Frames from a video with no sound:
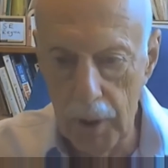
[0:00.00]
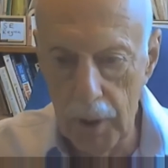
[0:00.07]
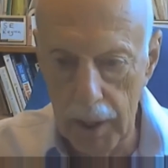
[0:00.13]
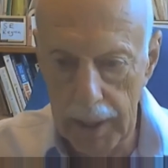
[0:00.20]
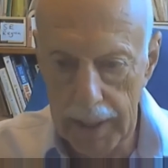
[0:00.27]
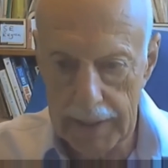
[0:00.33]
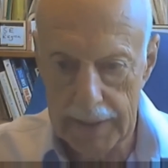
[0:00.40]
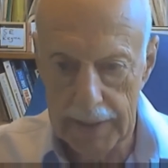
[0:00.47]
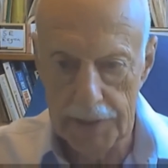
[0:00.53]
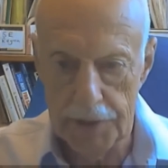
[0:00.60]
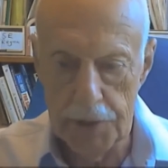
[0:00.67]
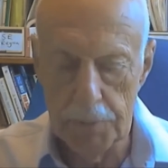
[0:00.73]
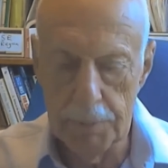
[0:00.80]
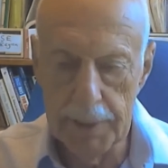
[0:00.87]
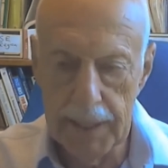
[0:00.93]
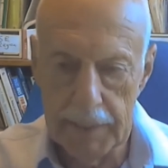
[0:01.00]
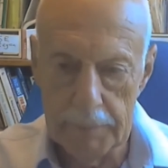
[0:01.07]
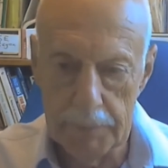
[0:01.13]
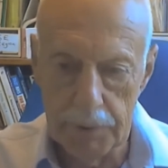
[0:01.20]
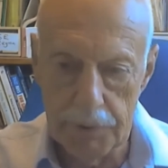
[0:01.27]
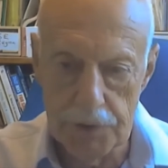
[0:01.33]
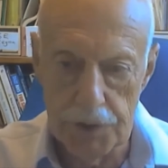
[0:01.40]
likely to be
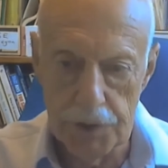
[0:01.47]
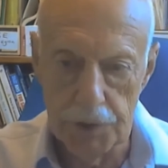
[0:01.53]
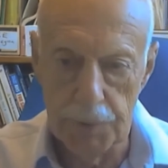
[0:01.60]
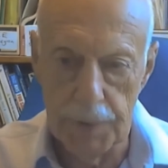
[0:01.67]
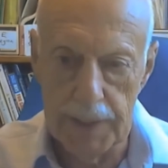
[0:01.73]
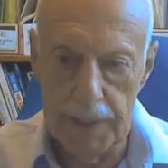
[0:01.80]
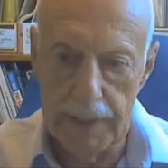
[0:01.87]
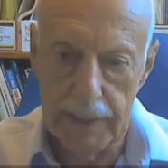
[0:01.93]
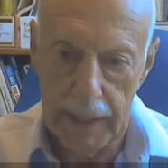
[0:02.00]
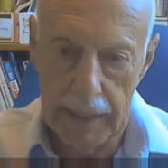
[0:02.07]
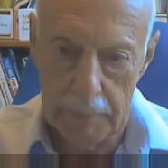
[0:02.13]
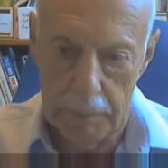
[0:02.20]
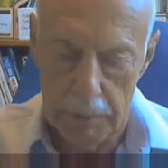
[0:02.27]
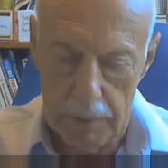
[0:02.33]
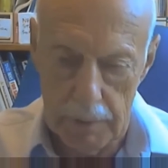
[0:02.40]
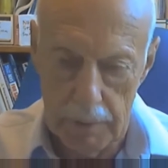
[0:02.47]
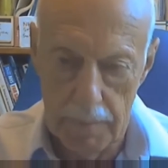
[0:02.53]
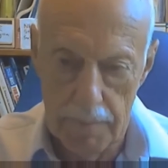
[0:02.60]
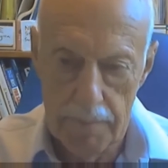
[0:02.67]
able to enable